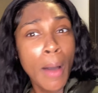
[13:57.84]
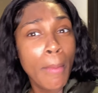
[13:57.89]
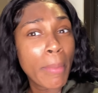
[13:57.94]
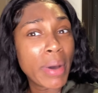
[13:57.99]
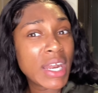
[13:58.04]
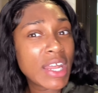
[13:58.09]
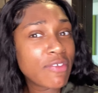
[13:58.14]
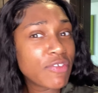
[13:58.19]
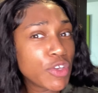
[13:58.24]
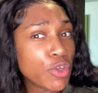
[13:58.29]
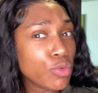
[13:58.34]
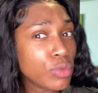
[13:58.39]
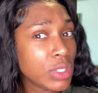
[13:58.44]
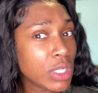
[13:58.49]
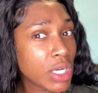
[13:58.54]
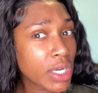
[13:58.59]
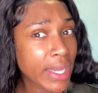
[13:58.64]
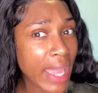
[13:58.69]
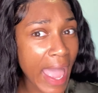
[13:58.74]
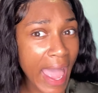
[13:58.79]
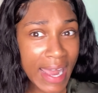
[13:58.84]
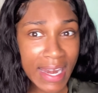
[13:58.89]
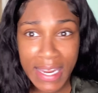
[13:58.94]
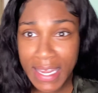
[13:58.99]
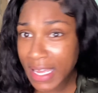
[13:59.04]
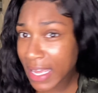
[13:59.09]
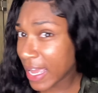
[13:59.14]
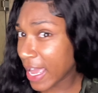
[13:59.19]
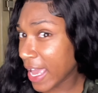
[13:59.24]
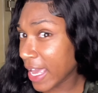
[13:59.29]
But if you look at
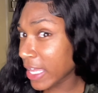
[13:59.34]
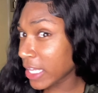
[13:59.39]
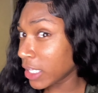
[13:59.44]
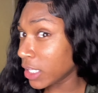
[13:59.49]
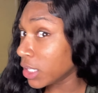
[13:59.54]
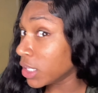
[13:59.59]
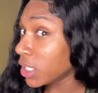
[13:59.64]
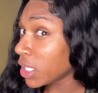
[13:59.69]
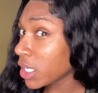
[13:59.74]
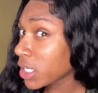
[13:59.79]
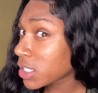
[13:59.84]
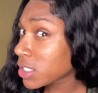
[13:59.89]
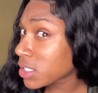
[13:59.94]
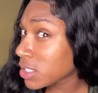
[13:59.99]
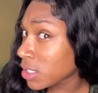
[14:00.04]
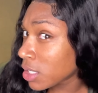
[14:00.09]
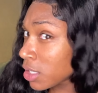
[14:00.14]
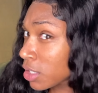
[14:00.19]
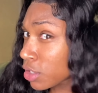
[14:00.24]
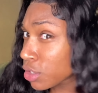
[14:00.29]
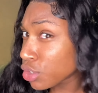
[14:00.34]
it, it looks